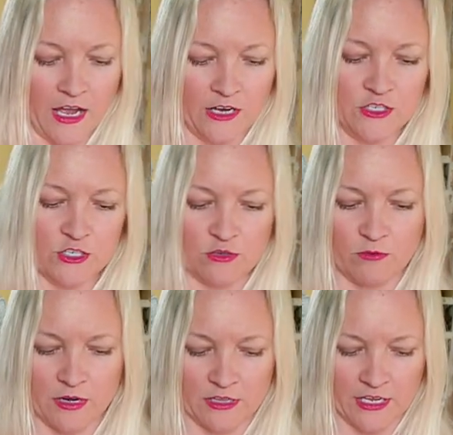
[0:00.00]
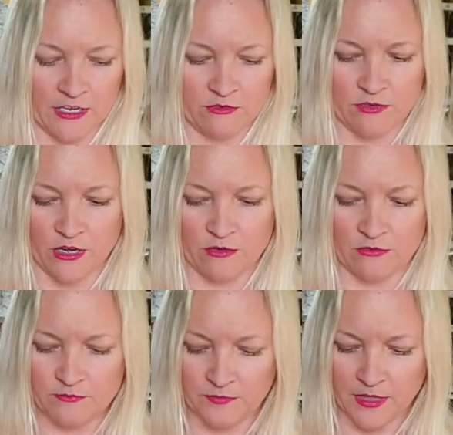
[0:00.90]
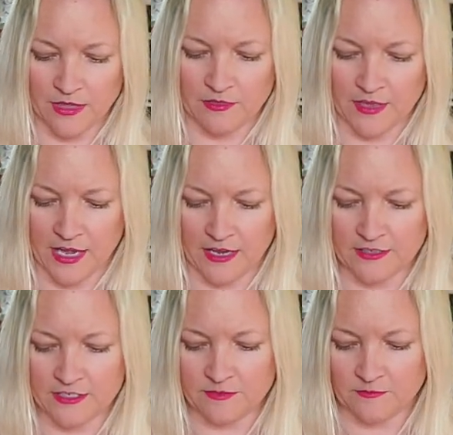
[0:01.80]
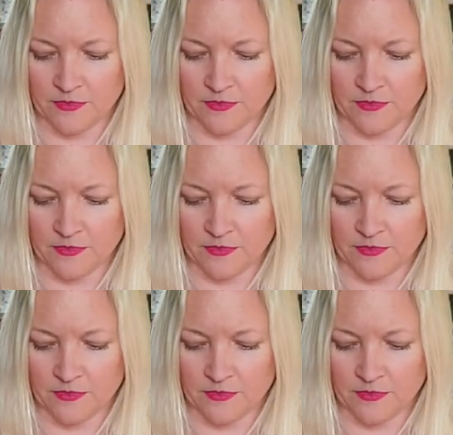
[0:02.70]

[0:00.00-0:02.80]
I do want to let you know that,